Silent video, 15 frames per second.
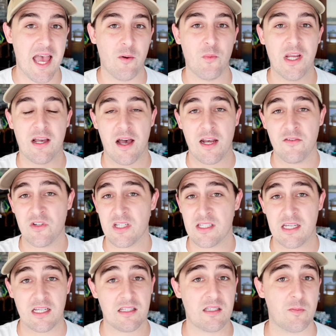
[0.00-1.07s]
and we kind of
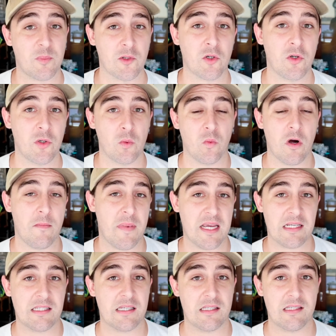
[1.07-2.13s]
just explored what
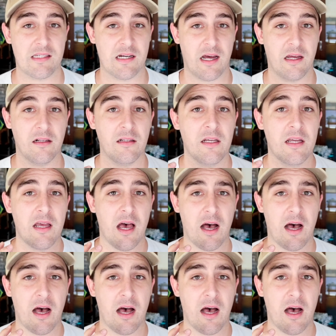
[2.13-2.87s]
makes his style